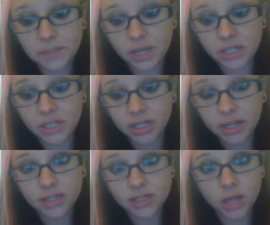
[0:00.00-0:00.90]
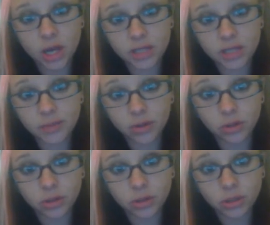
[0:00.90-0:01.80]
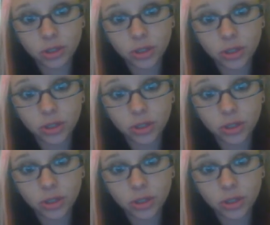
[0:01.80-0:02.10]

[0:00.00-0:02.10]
spent 10 days in the hospital,